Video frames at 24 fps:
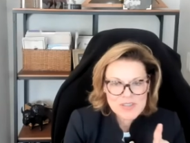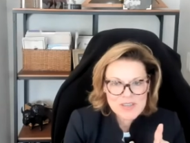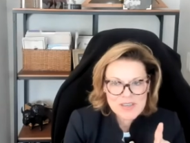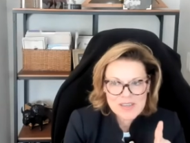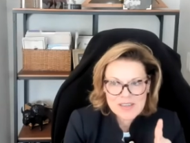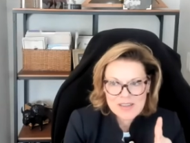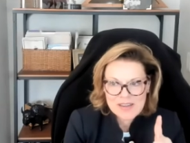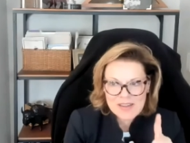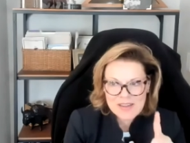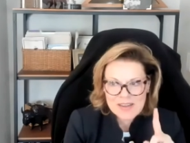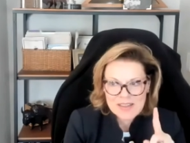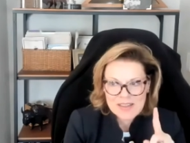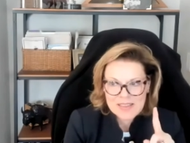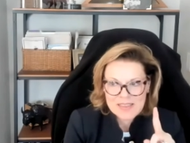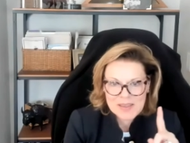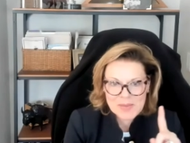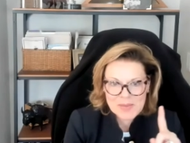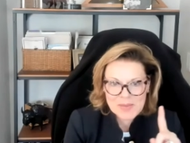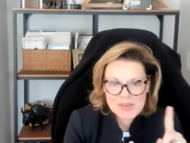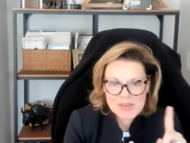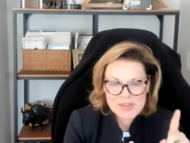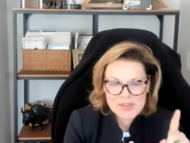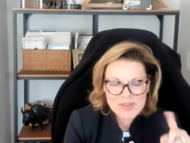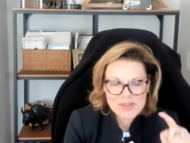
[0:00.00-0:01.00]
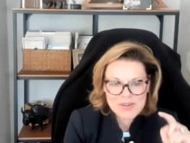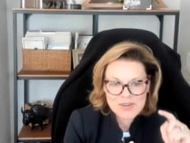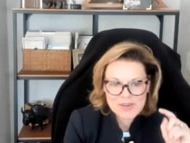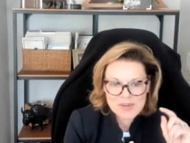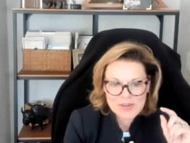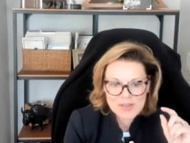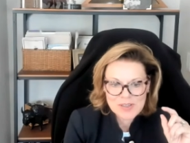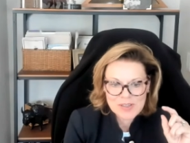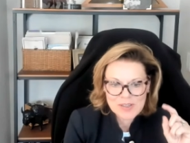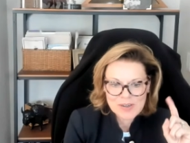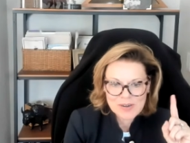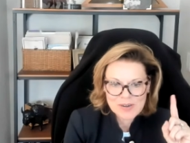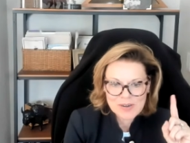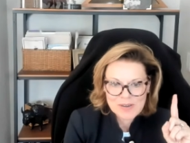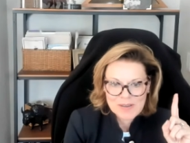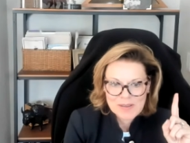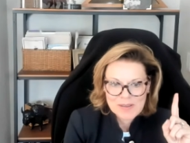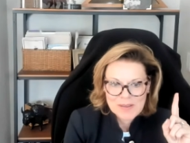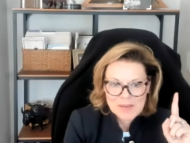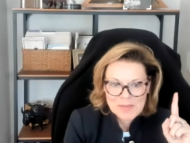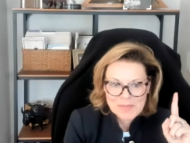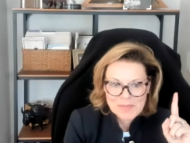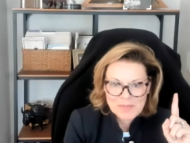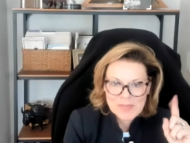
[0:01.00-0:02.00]
thing, and I think I mentioned it earlier,
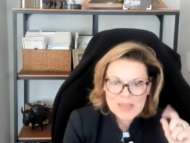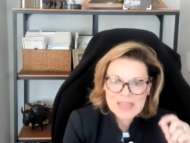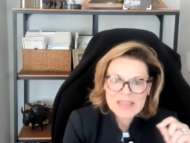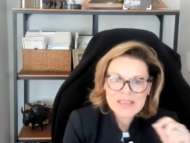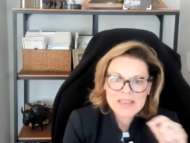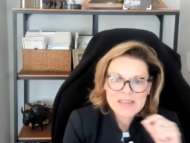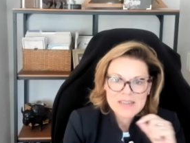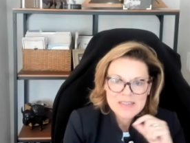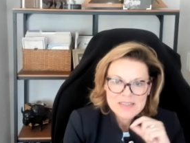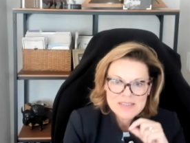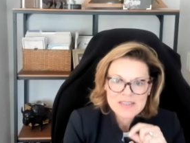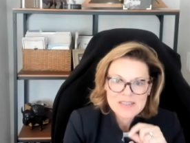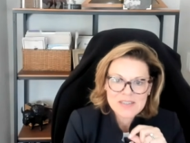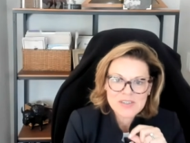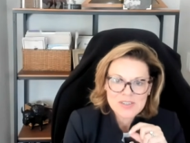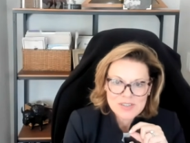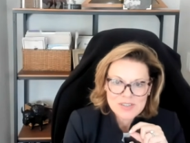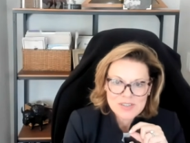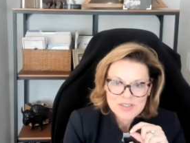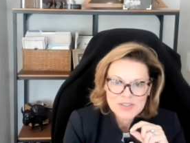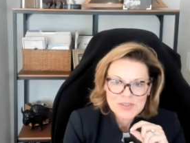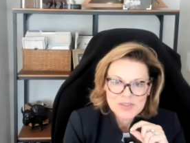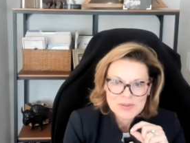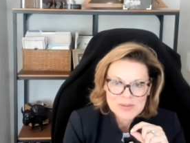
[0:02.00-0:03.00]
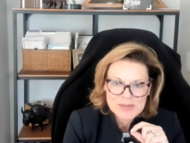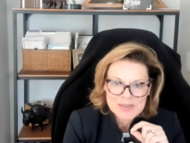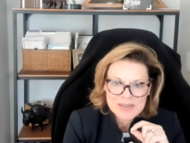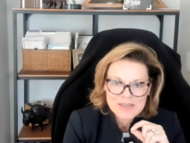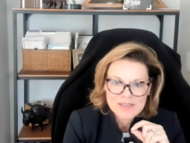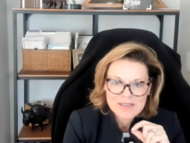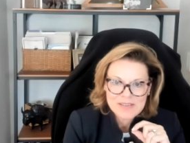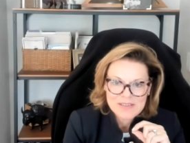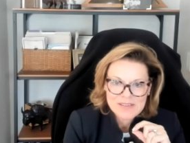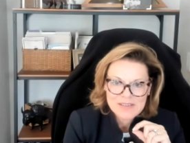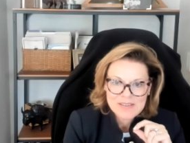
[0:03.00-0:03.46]
make the decision to do it.